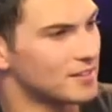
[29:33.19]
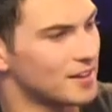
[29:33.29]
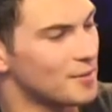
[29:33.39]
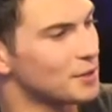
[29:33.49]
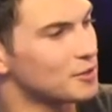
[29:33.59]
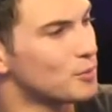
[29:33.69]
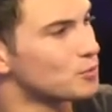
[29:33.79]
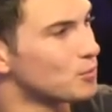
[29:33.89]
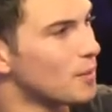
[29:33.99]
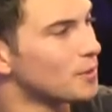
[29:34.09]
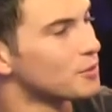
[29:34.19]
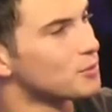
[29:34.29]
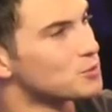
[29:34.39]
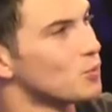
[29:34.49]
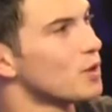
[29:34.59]
damn, I'm like the most I'm like the
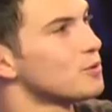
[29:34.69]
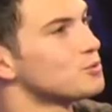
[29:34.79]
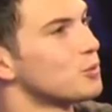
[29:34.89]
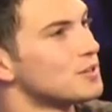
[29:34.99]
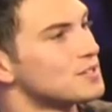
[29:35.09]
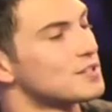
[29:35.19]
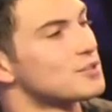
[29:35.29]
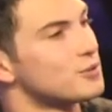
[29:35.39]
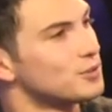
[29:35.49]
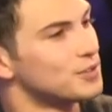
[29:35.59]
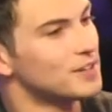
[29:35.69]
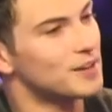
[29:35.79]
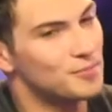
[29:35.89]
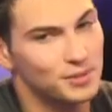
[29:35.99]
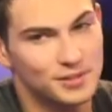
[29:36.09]
most weathered 26 year old, and yet
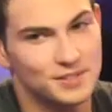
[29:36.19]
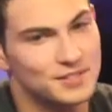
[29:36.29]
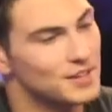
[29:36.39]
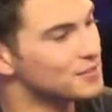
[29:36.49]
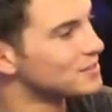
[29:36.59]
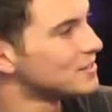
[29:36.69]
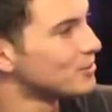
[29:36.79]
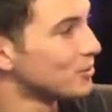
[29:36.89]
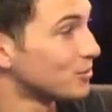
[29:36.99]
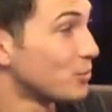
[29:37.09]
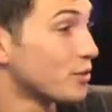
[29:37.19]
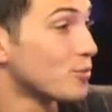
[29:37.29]
I'm playing this 17 year old, and with a